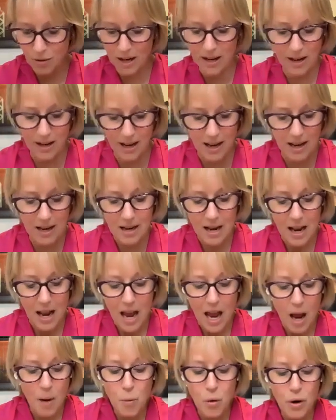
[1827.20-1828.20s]
it,
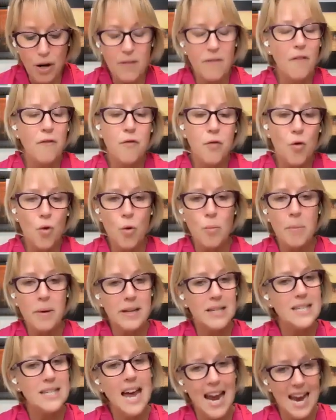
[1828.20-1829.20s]
and whatever form it
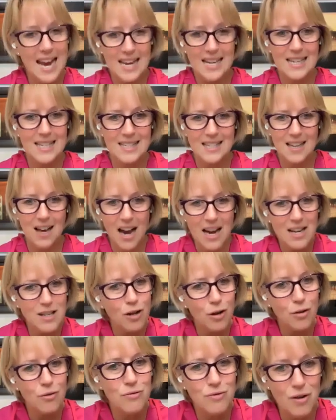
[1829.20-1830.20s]
takes, I
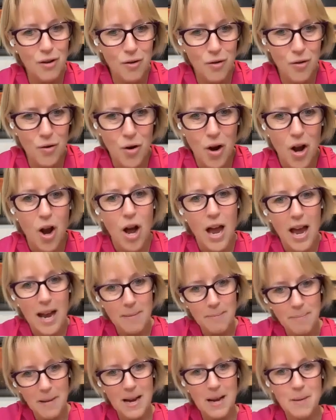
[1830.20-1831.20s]
don't know. It
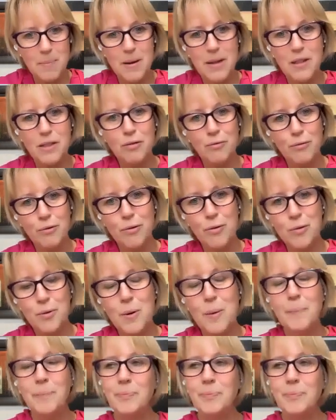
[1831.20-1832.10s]
may be through